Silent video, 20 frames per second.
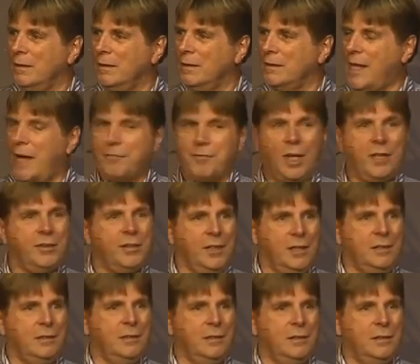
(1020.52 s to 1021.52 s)
Because they have
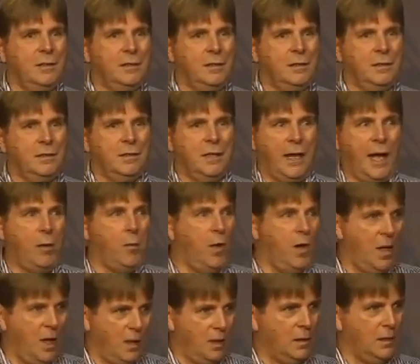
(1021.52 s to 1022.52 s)
nothing that I
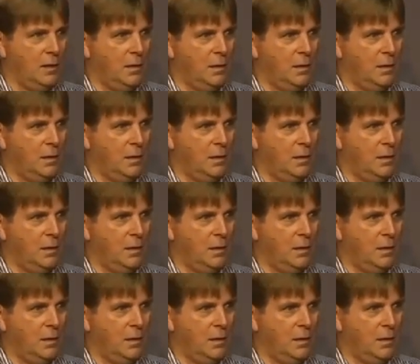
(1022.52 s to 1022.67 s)
want.